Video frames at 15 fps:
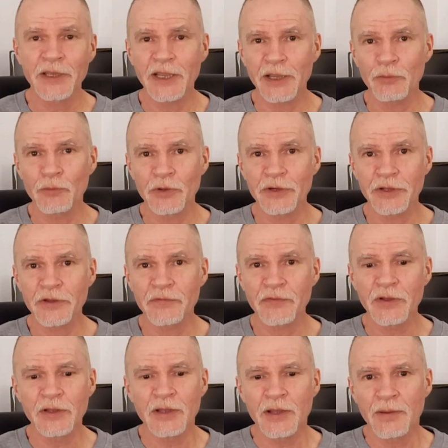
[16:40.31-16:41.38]
it would have
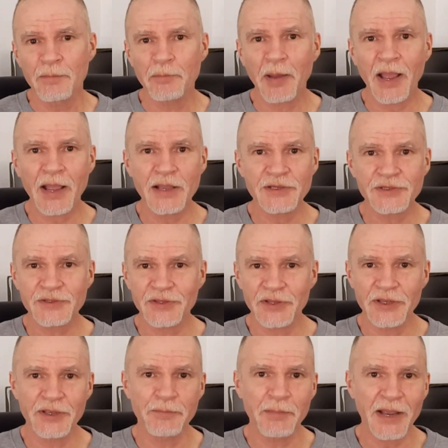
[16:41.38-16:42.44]
passed
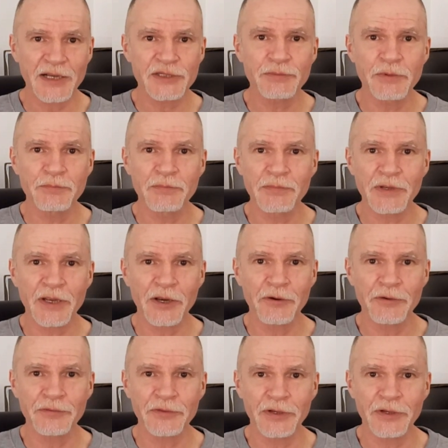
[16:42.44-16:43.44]
the maximum current